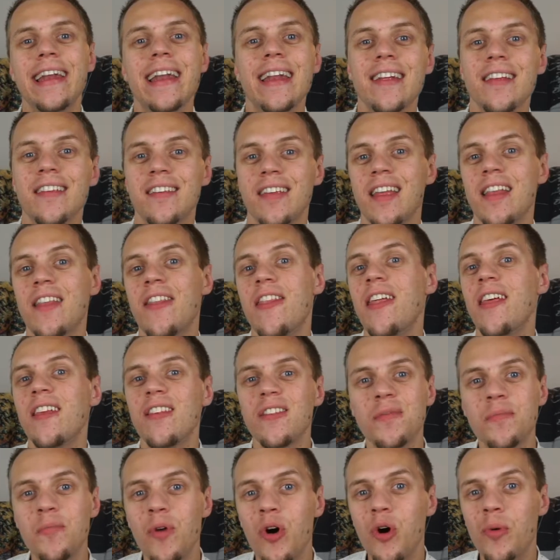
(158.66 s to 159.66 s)
is in
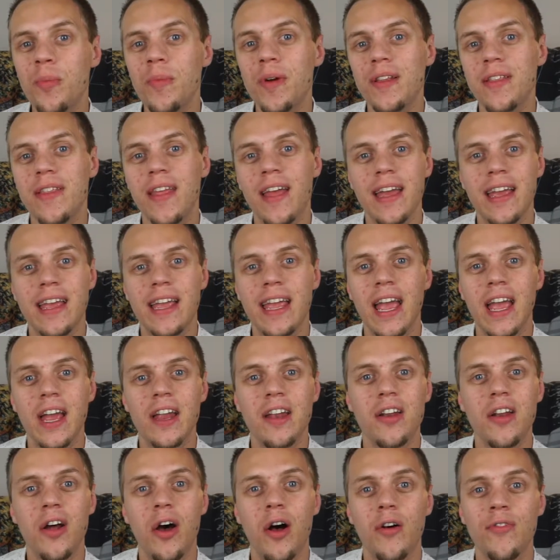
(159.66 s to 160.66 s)
this moment that
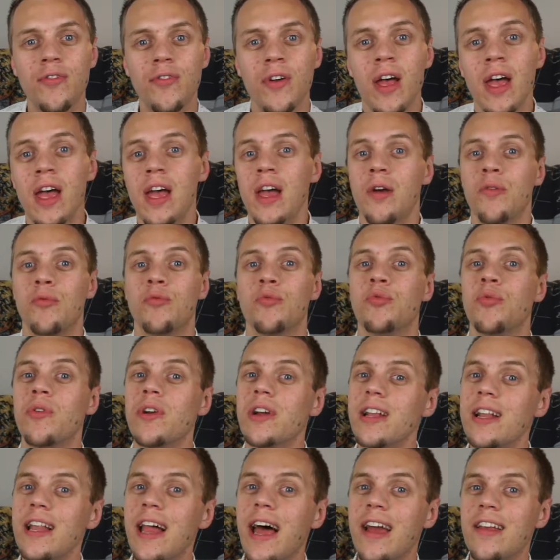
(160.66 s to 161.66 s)
Gandalf
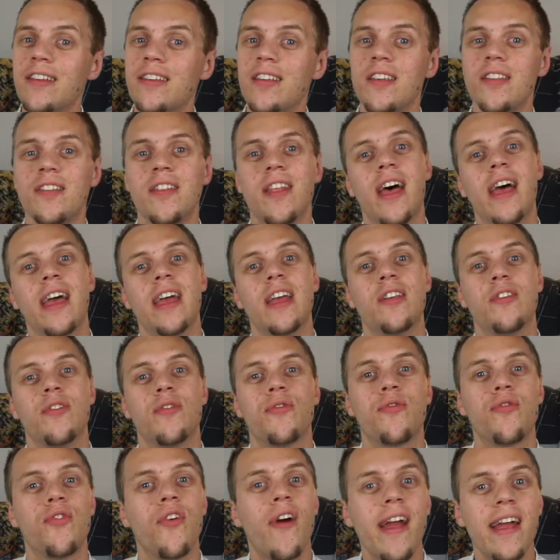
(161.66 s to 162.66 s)
realizes that his
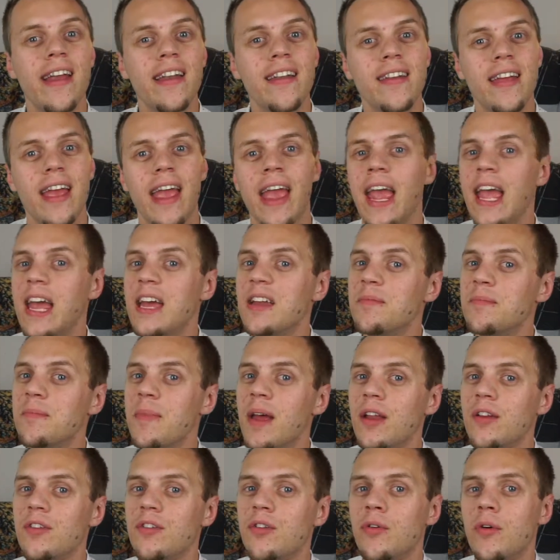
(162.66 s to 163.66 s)
friend and
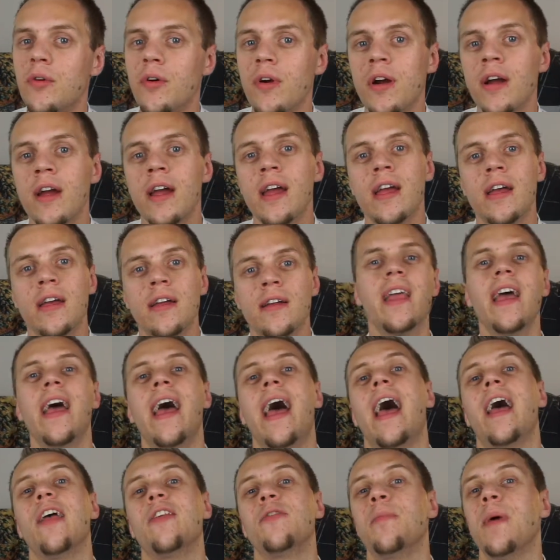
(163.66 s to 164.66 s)
mentor
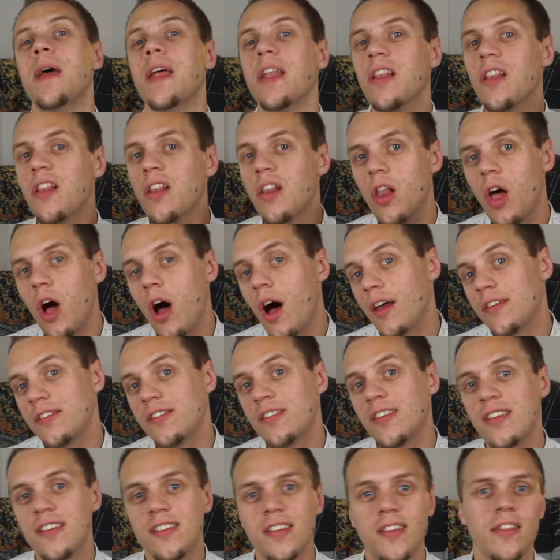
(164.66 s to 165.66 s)
has been
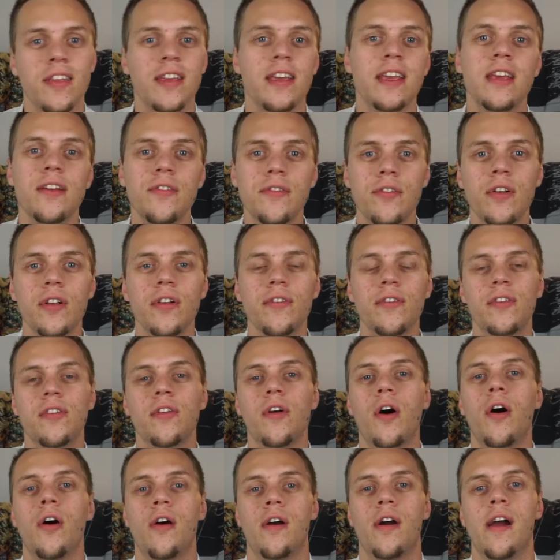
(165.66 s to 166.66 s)
lost to the evil of
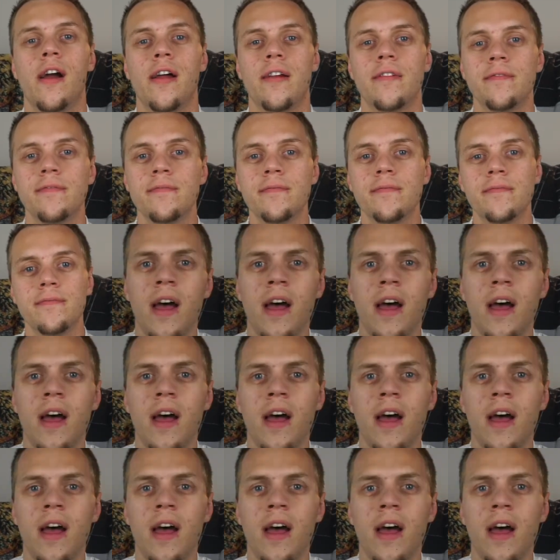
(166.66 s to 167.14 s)
Sauron.